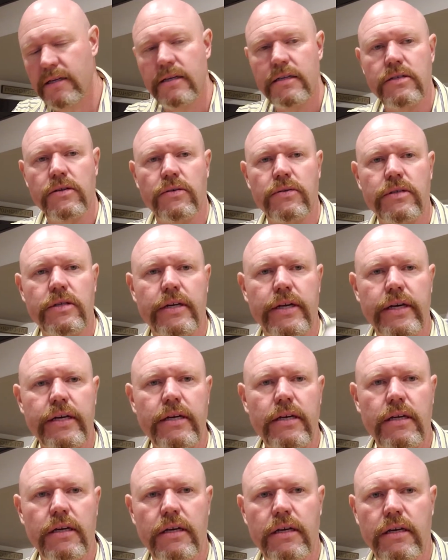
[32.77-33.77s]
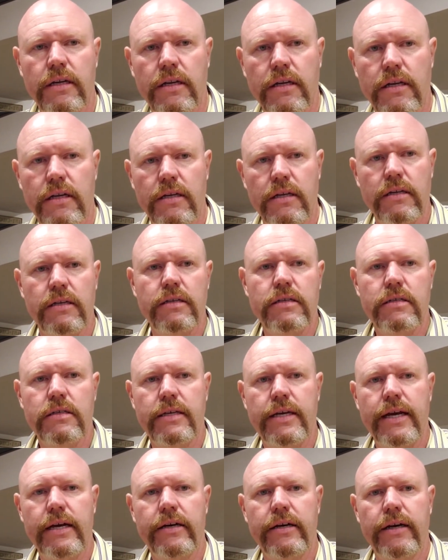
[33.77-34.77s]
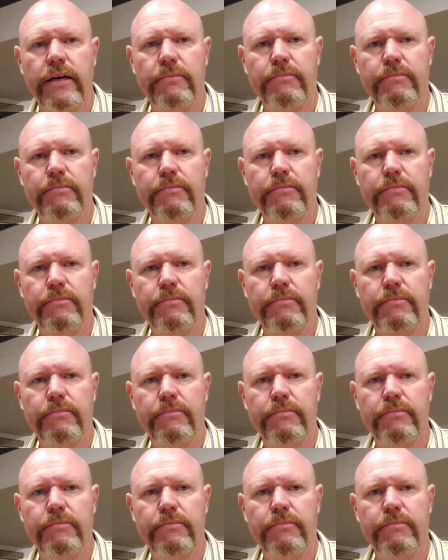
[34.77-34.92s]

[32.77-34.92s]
So tonight it is Gary,